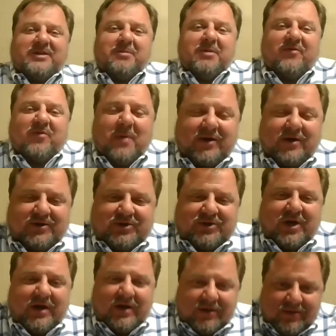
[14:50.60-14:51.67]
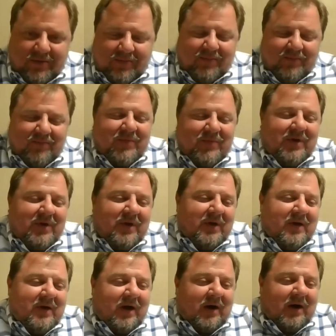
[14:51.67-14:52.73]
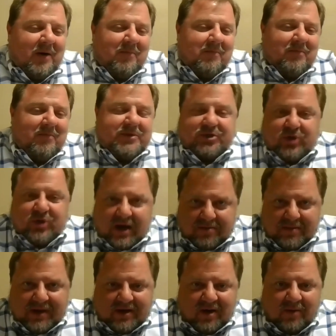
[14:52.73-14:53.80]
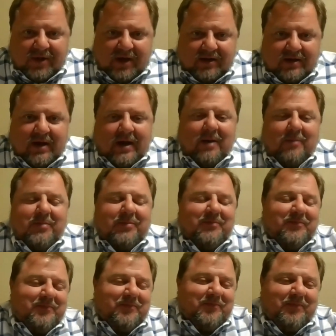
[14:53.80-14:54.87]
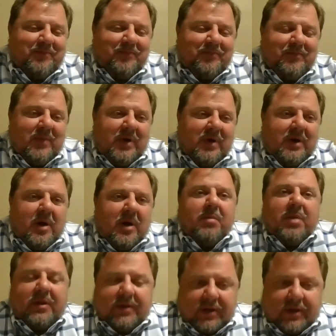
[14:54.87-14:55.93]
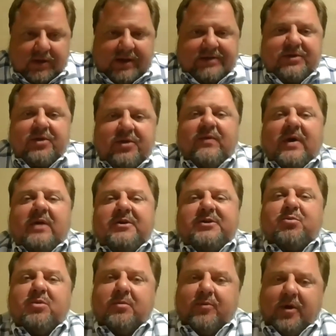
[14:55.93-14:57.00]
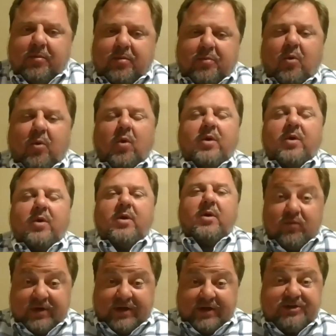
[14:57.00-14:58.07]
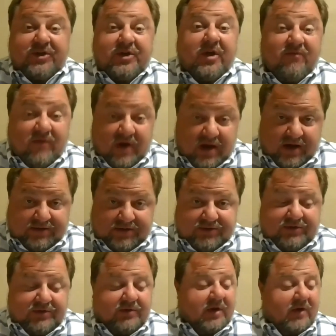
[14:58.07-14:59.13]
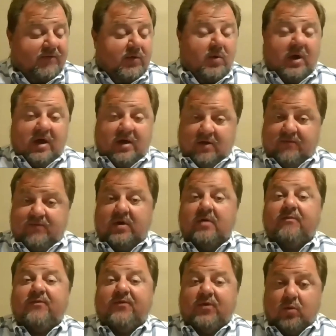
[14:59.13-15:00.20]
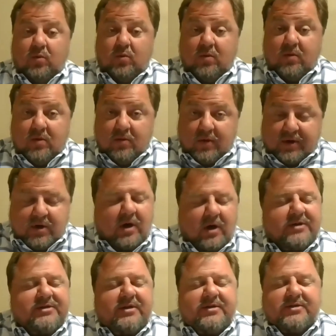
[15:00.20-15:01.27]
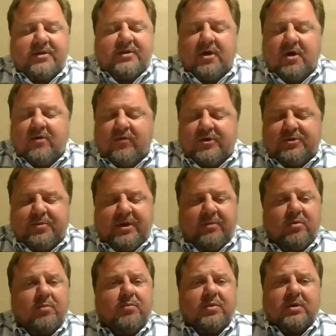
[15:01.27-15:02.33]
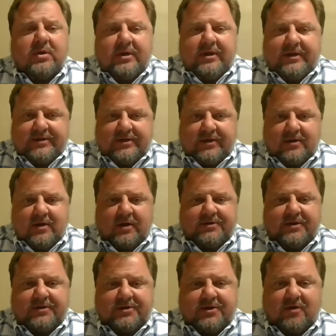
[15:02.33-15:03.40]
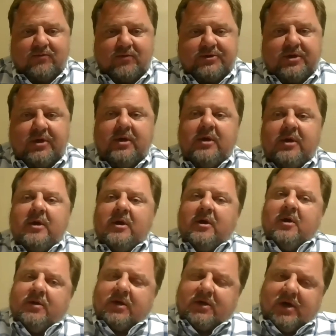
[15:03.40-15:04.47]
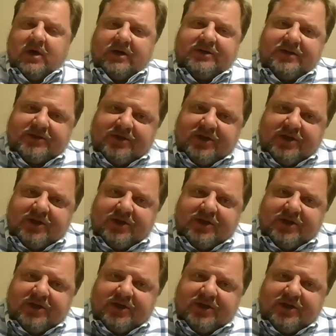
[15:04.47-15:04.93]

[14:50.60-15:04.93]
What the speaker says: come in from out of state to try to make up that gap. But then he's going to file his preliminary report and hopefully get you in advance. If you contents coverage, people, please get contents coverage. The contents